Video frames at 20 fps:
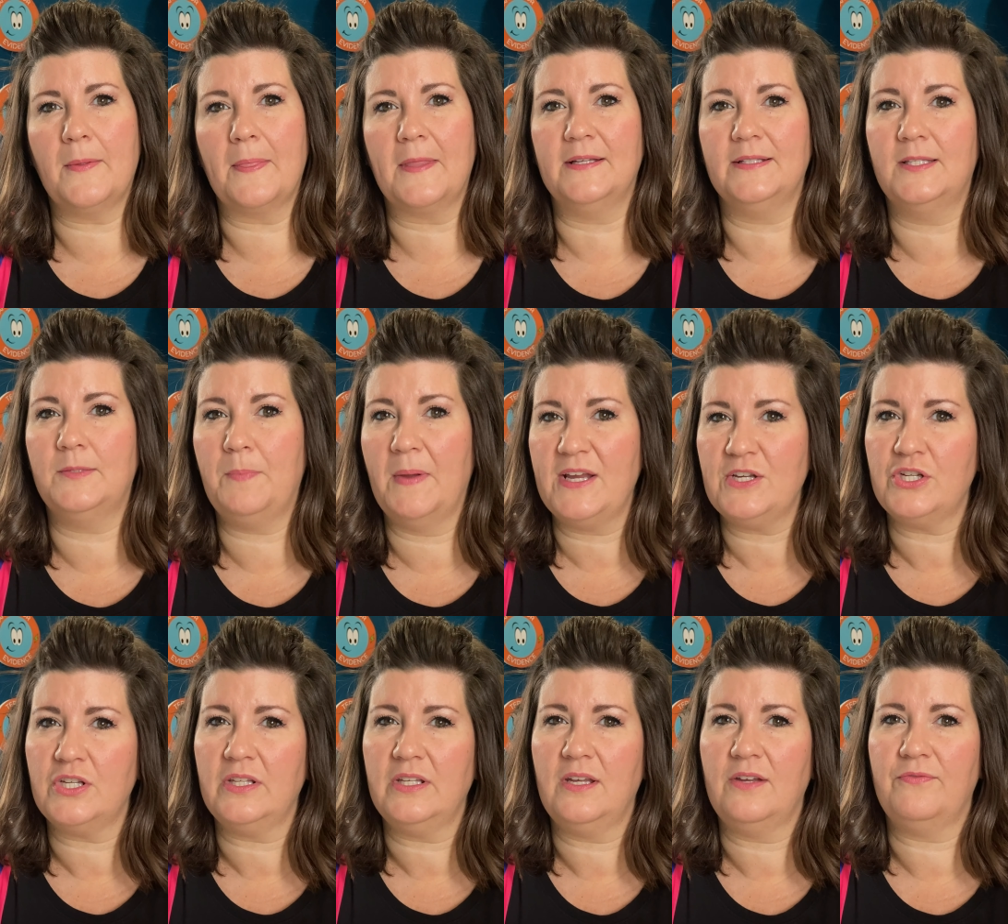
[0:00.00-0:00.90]

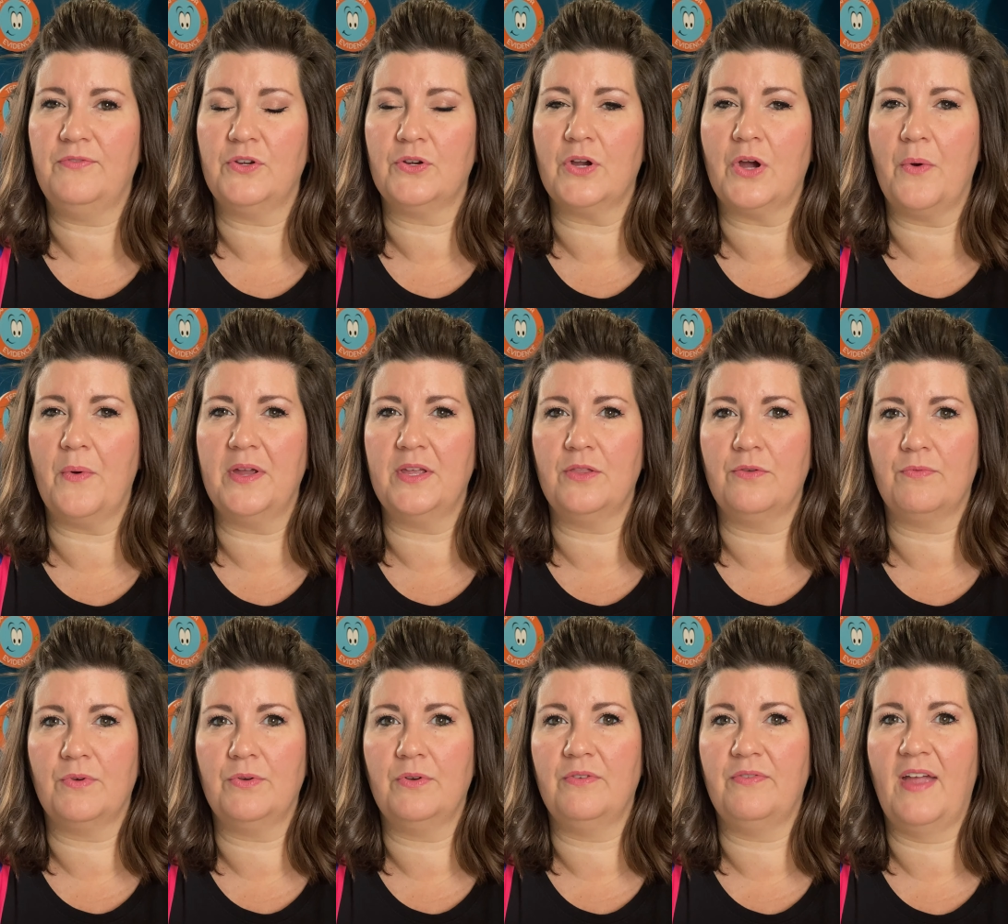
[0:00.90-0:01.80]
especially if you're going the
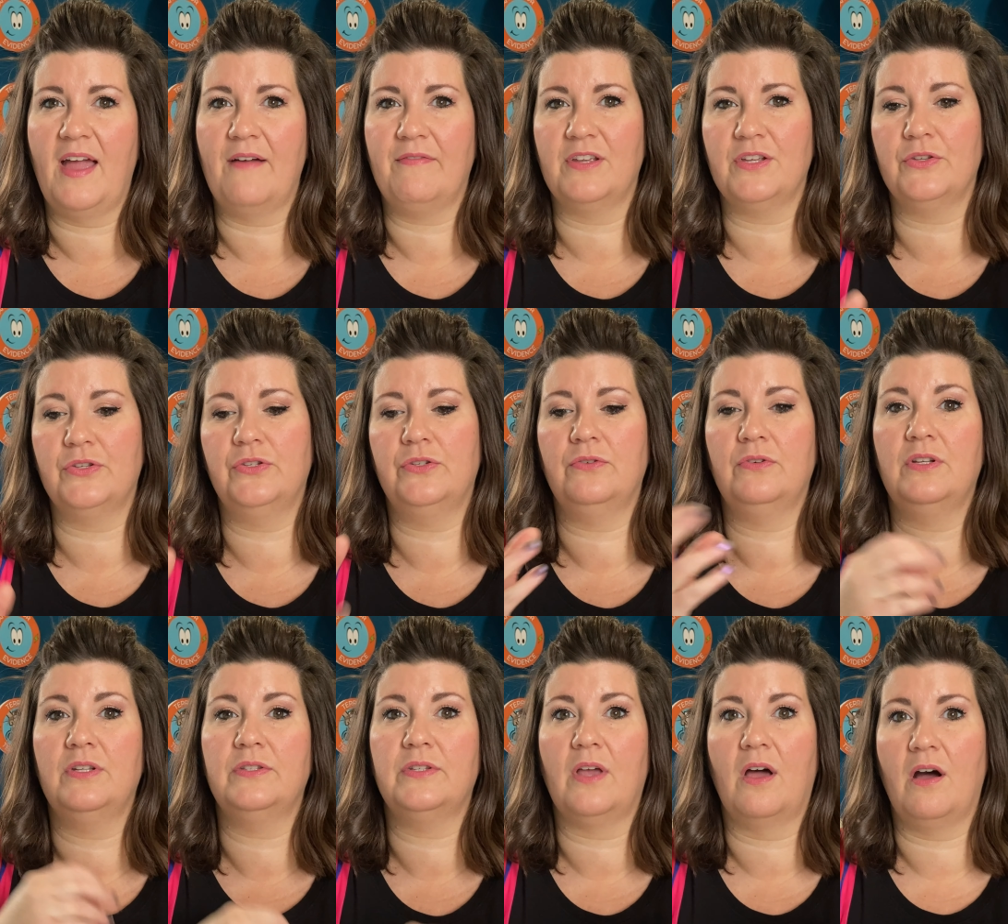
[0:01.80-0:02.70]
route of having
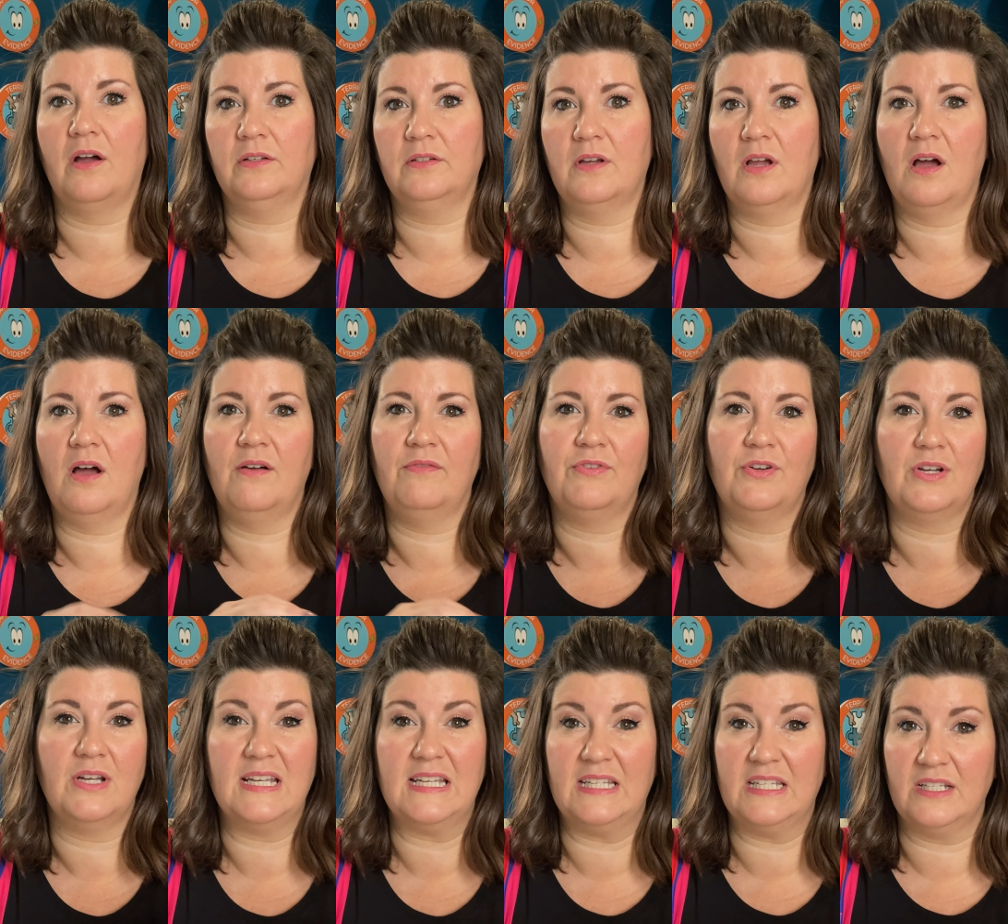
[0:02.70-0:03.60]
students uncover
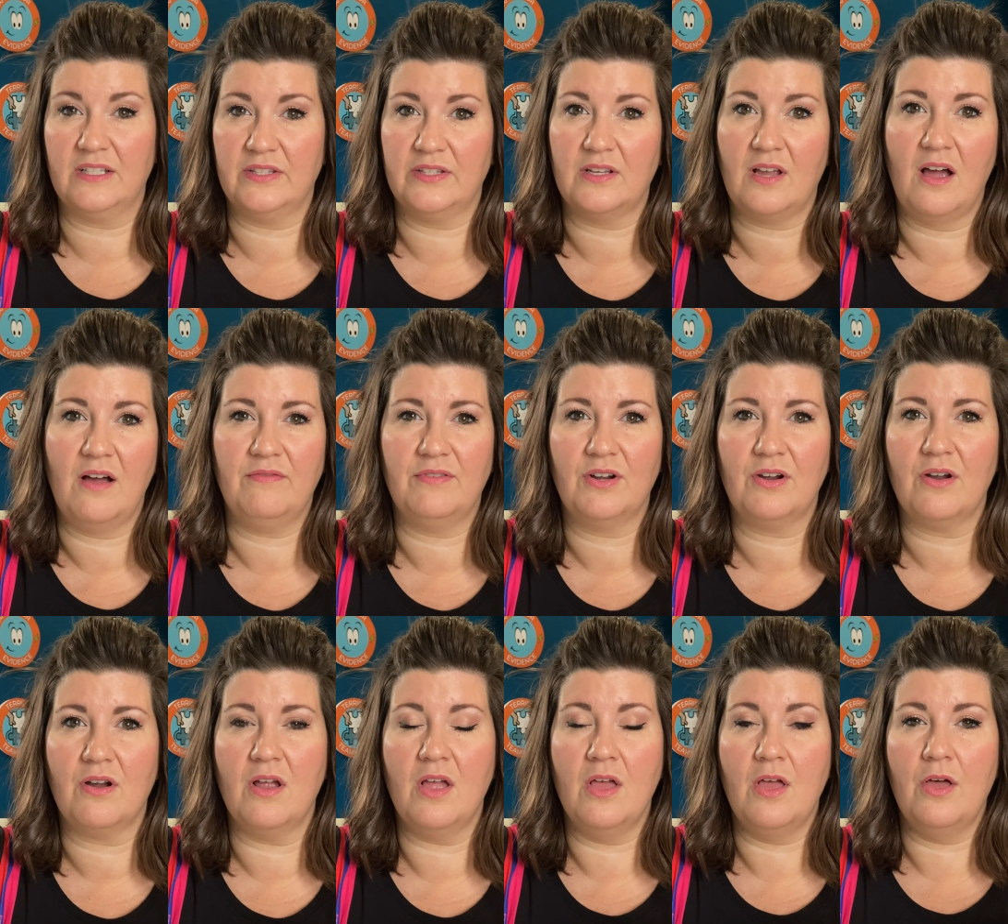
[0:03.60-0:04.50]
and
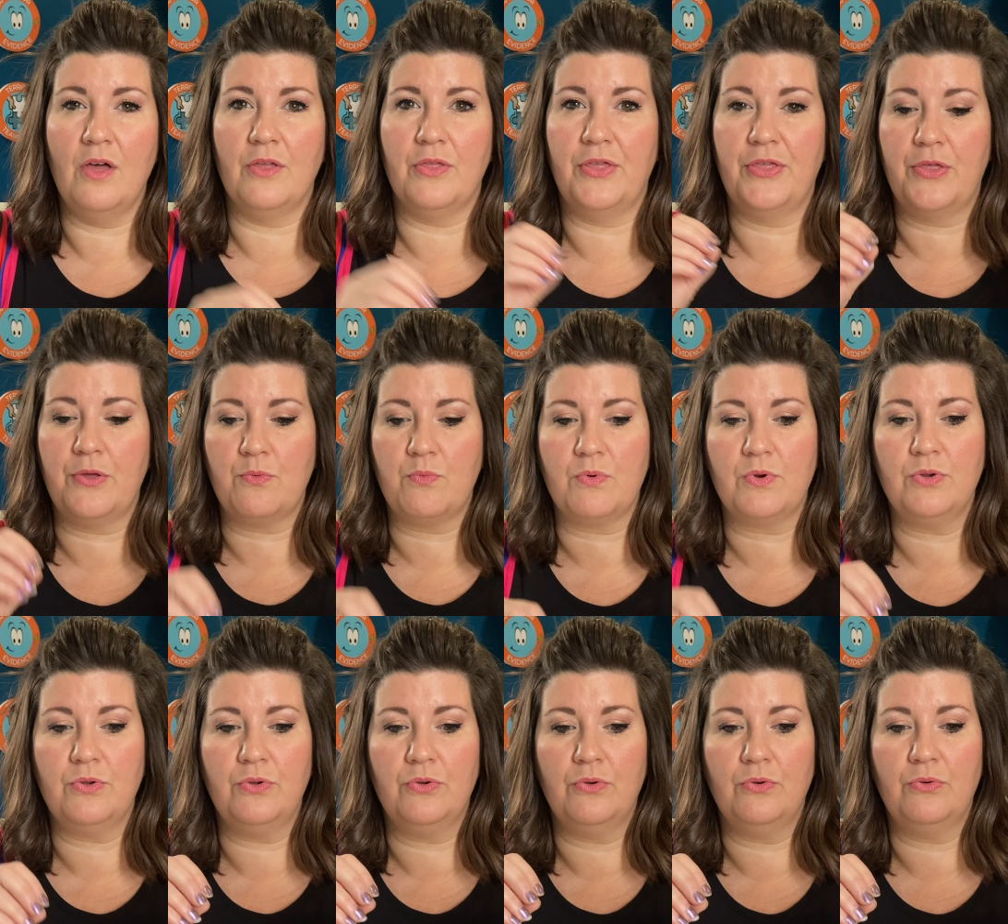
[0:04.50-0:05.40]
discover
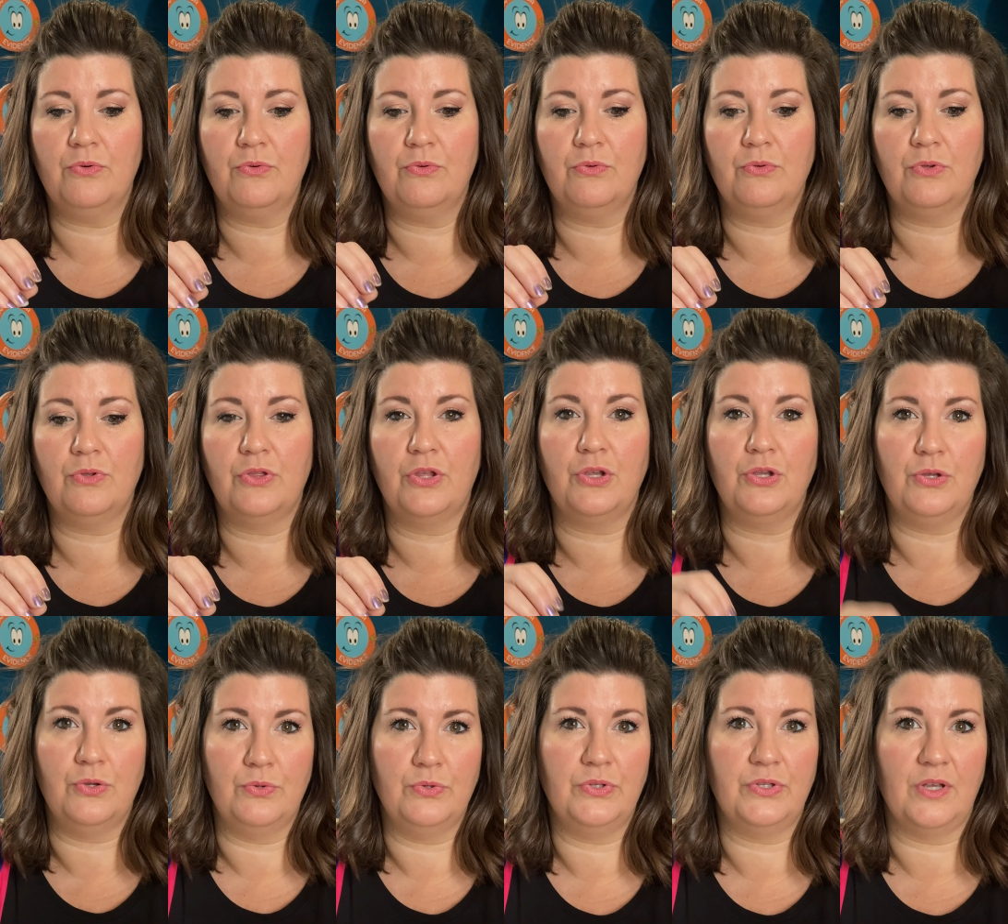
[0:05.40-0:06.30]
through the
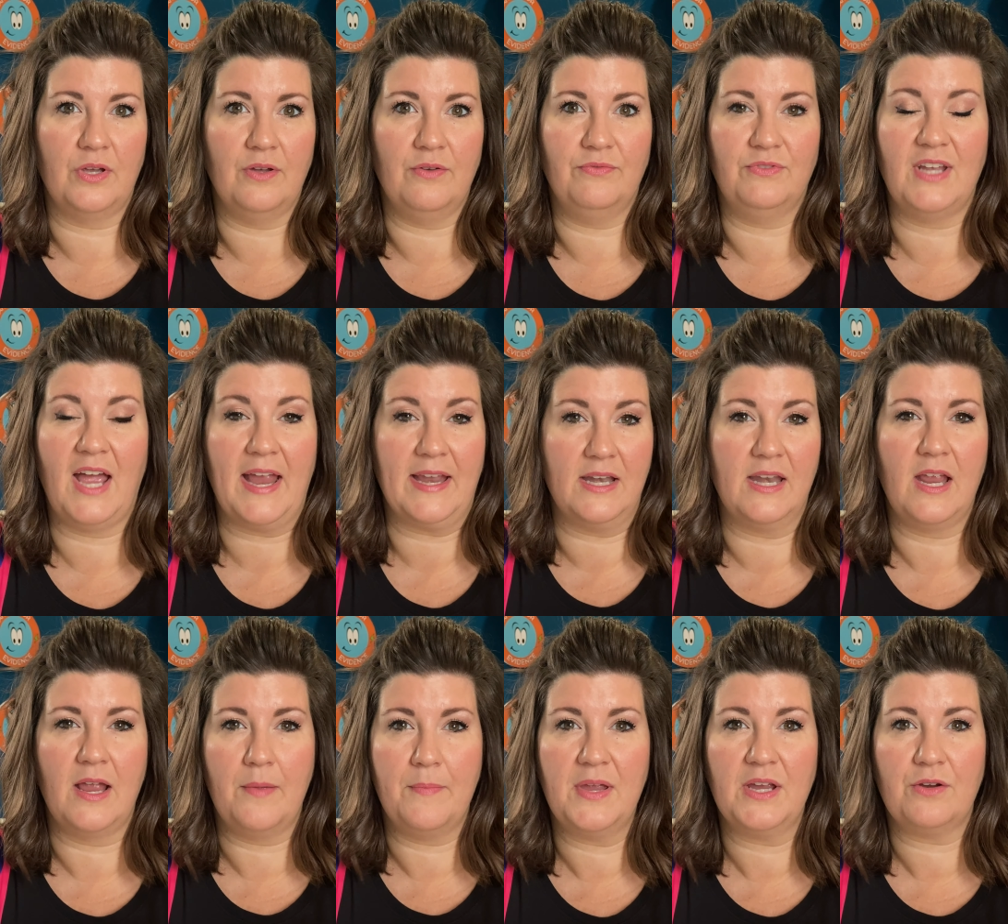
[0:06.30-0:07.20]
use of
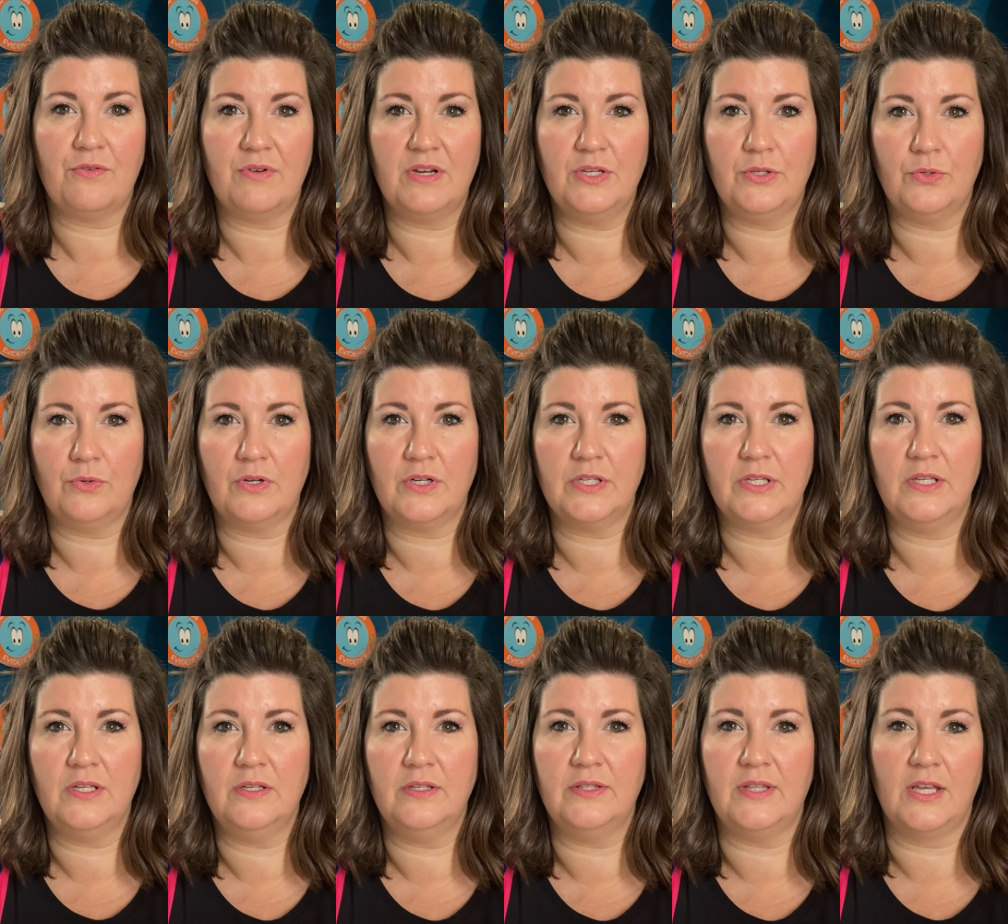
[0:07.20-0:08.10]
dynamic
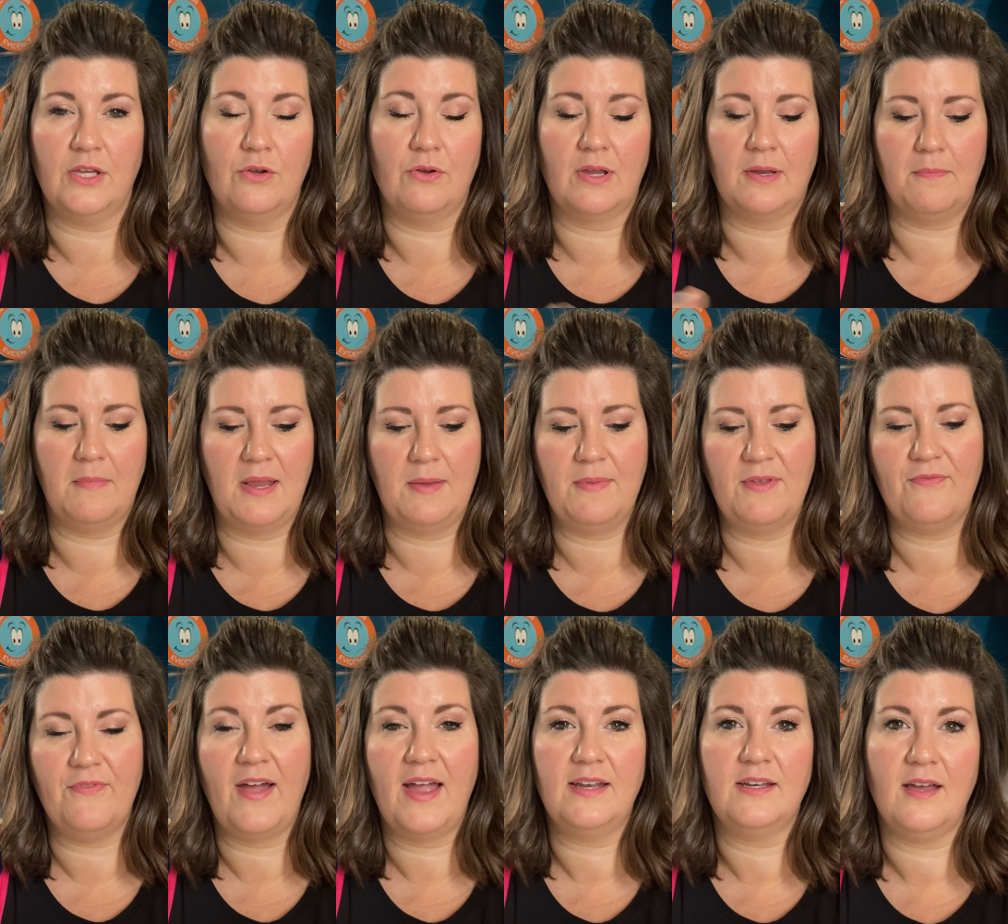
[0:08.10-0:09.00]
resources that you can maybe
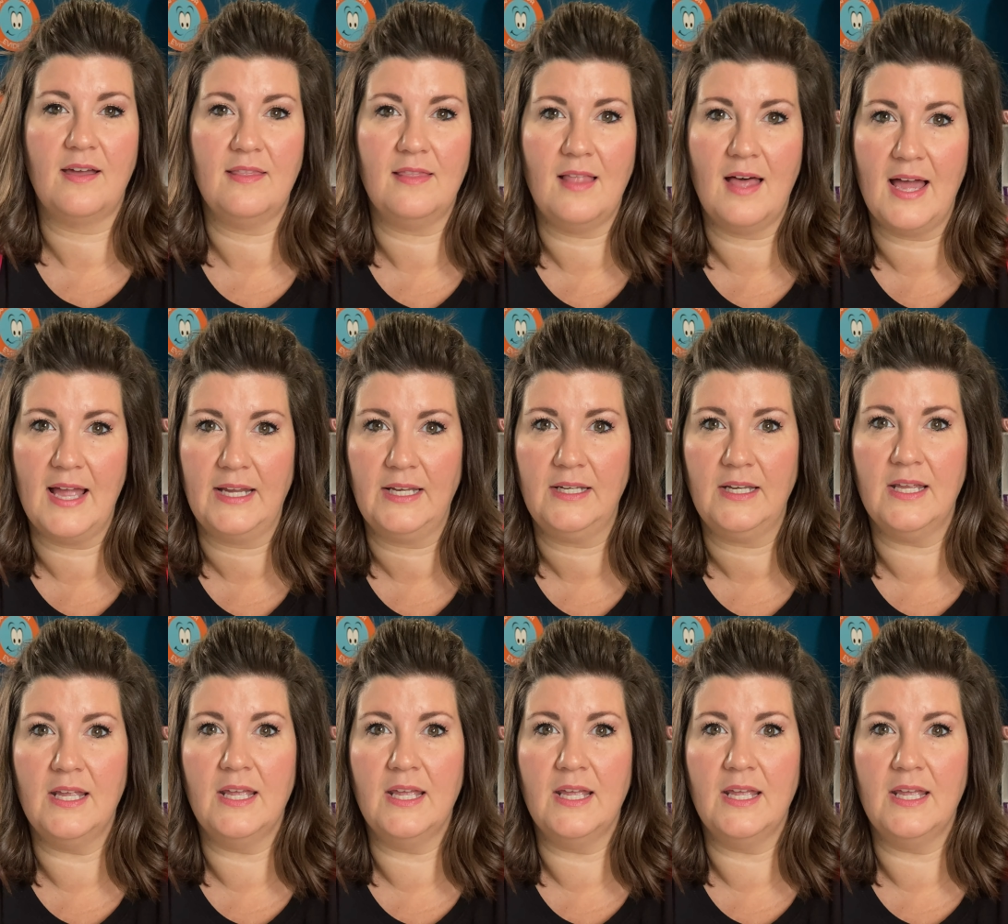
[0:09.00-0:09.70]
find online,